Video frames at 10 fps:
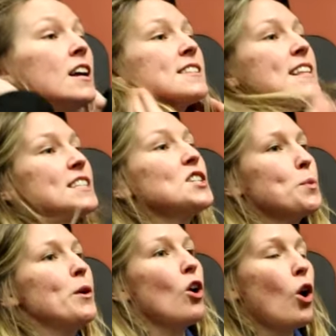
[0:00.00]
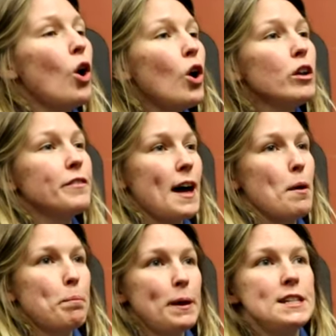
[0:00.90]
So this is where all of
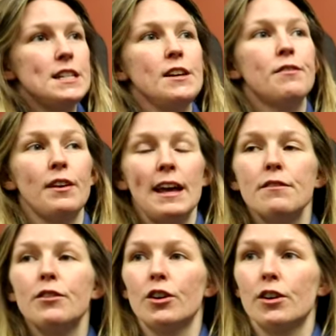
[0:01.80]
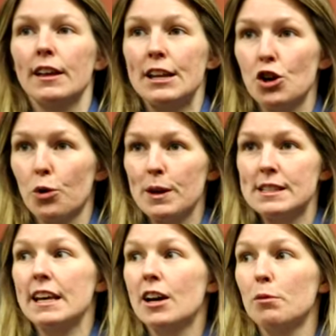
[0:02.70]
that peaty flavour in your
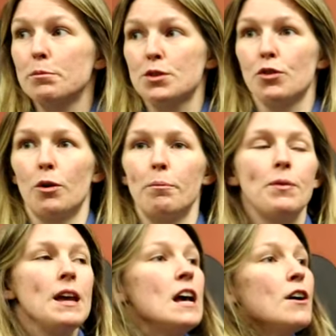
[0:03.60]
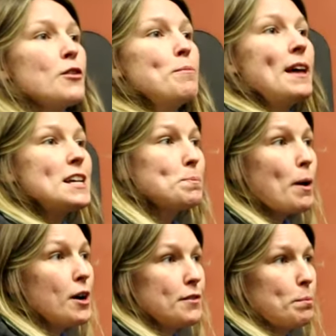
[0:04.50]
whisky comes from. From this
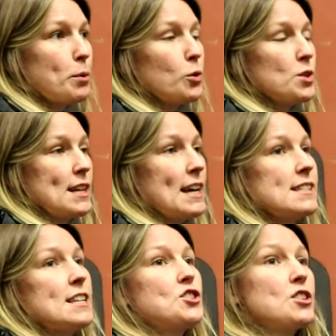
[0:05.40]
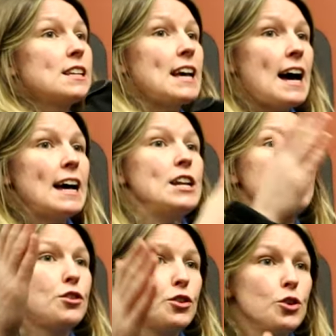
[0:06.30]
part of the process, it's just
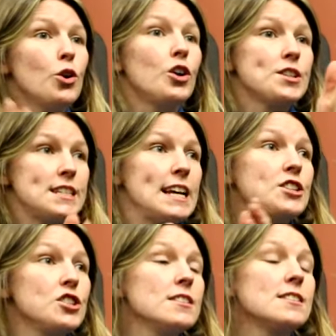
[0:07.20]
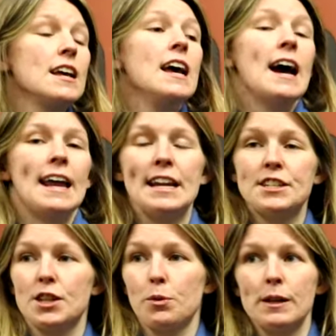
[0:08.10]
carried through all stages and
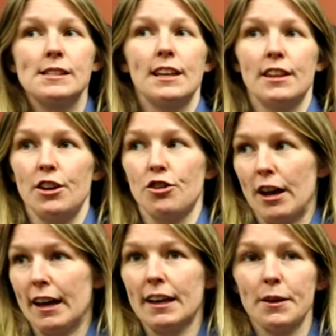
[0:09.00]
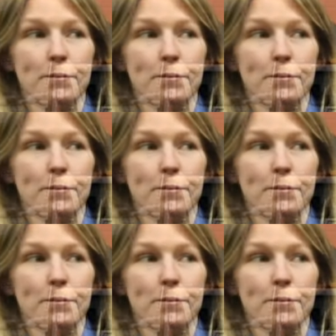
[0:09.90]
into the whisky that you drink.